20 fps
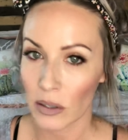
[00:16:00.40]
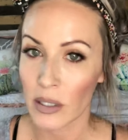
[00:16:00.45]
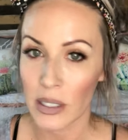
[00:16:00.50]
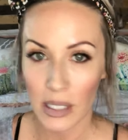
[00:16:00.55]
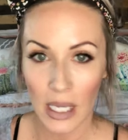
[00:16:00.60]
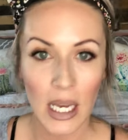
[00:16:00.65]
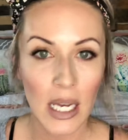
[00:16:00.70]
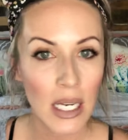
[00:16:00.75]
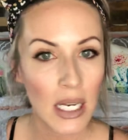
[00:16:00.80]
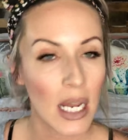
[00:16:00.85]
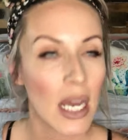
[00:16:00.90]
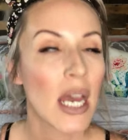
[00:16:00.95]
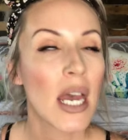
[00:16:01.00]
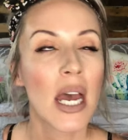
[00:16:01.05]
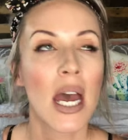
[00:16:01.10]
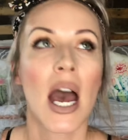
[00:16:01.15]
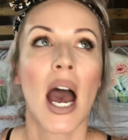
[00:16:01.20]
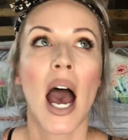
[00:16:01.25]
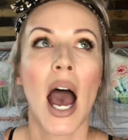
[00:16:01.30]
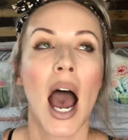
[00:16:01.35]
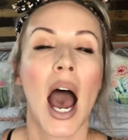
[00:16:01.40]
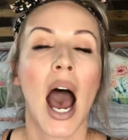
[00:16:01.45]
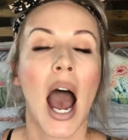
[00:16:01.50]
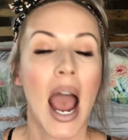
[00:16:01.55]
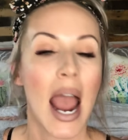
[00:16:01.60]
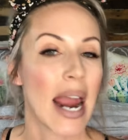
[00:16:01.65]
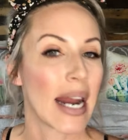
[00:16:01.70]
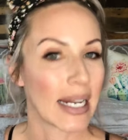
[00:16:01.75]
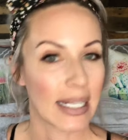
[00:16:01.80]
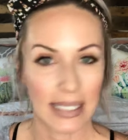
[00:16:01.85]
skin.
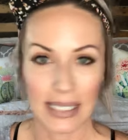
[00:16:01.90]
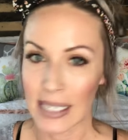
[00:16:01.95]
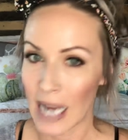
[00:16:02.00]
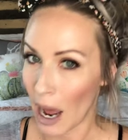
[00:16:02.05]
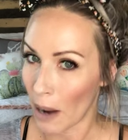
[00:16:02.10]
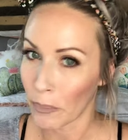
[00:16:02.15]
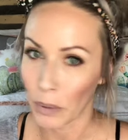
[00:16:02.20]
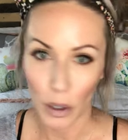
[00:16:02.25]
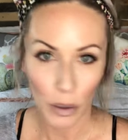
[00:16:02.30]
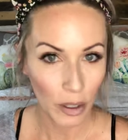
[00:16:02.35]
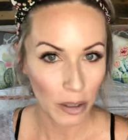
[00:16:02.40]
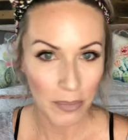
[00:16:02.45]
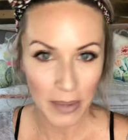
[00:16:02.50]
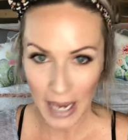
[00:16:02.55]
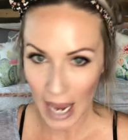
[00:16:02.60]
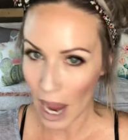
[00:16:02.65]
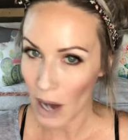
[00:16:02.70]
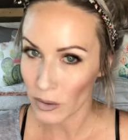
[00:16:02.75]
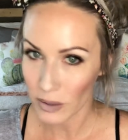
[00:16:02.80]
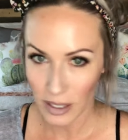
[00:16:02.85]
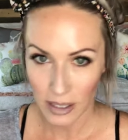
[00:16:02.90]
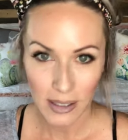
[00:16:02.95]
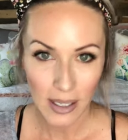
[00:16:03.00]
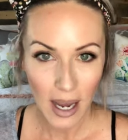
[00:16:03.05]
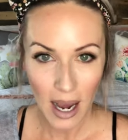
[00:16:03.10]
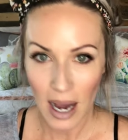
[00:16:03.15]
It has not broken me out.